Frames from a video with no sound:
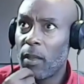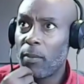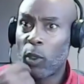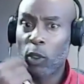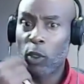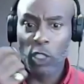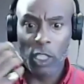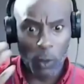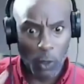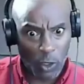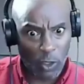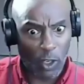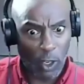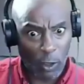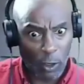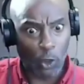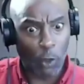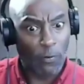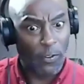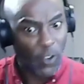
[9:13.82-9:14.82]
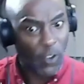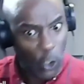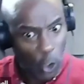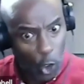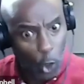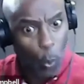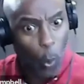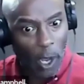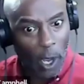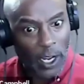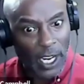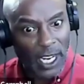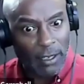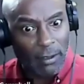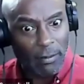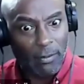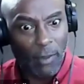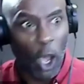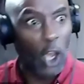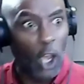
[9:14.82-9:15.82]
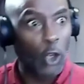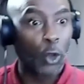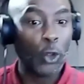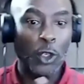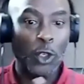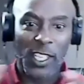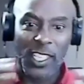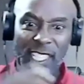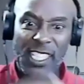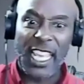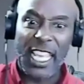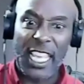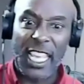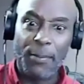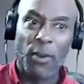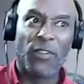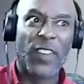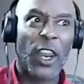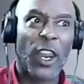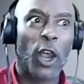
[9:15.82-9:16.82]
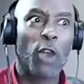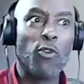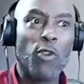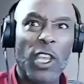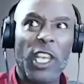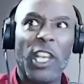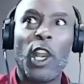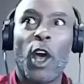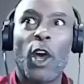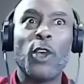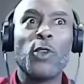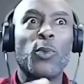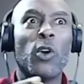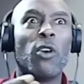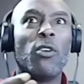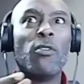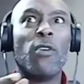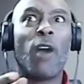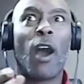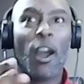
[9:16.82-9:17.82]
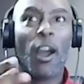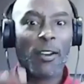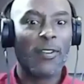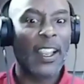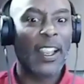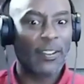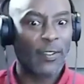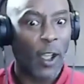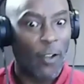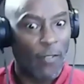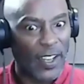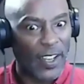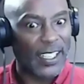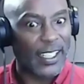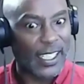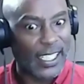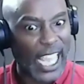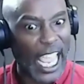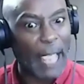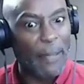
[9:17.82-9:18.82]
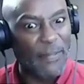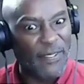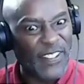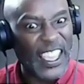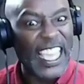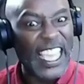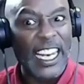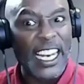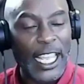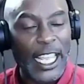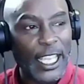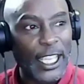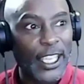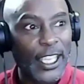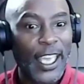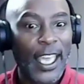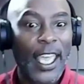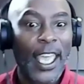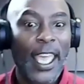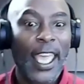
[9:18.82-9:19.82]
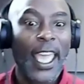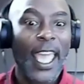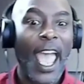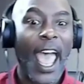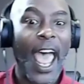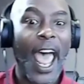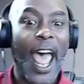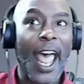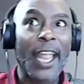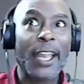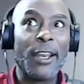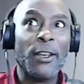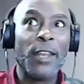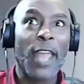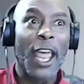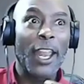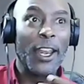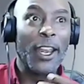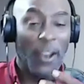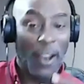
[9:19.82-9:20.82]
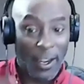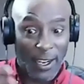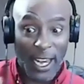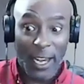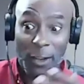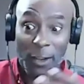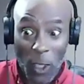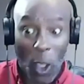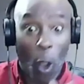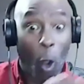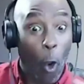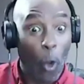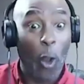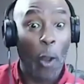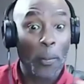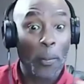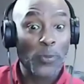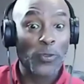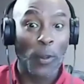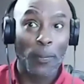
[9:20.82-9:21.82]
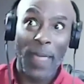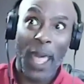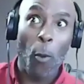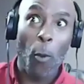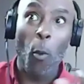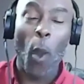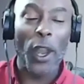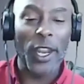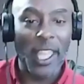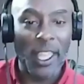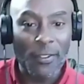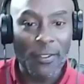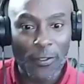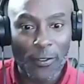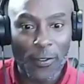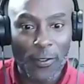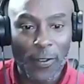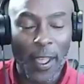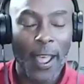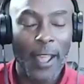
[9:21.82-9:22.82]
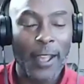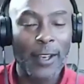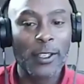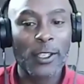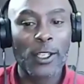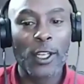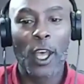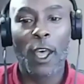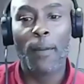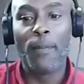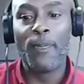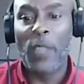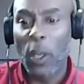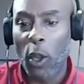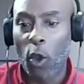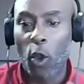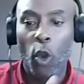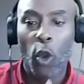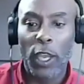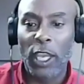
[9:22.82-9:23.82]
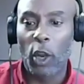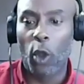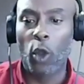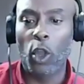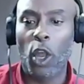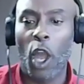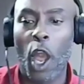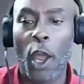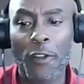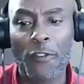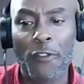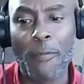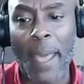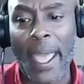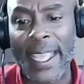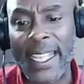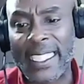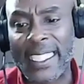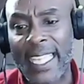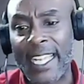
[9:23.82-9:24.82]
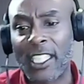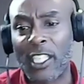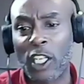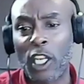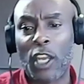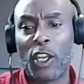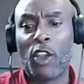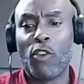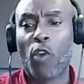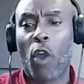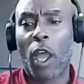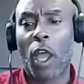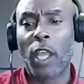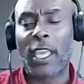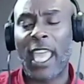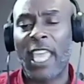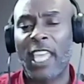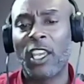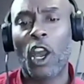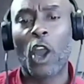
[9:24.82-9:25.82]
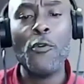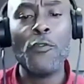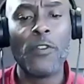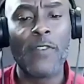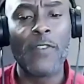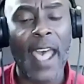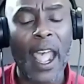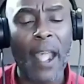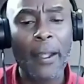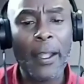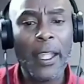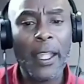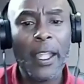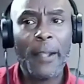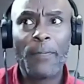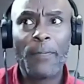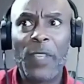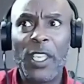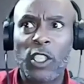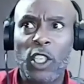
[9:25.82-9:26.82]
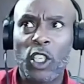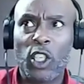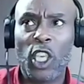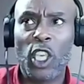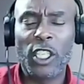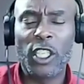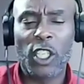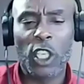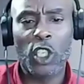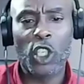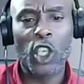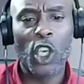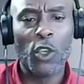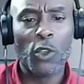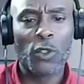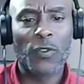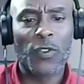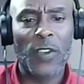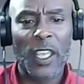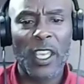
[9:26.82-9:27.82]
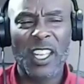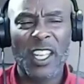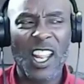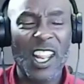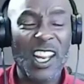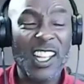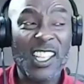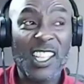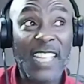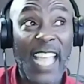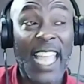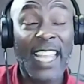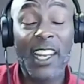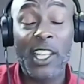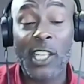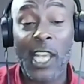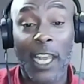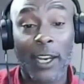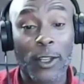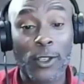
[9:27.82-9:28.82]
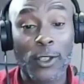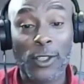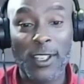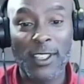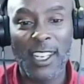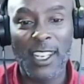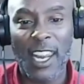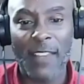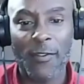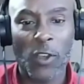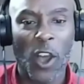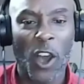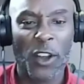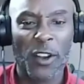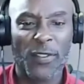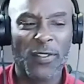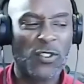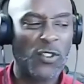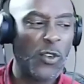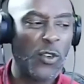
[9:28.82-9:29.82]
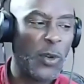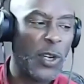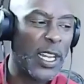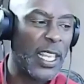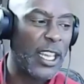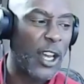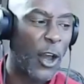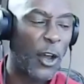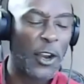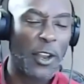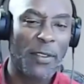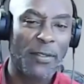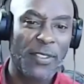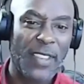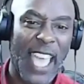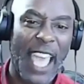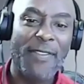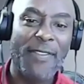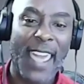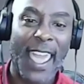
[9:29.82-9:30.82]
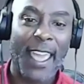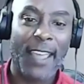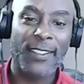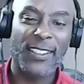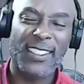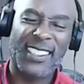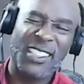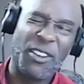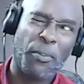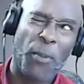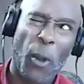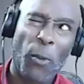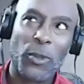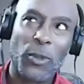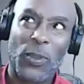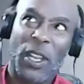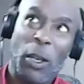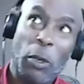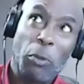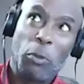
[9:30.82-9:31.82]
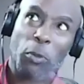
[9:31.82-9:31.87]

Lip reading: because there was something that you wanted, I couldn't see, but then I realised, well, I've had the same feeling, and it all comes from that what if, and it all kind of makes sense. And you're right, getting over that is a huge thing, and it's a daily challenge. You never kind of truly kind of get there. There's still moments,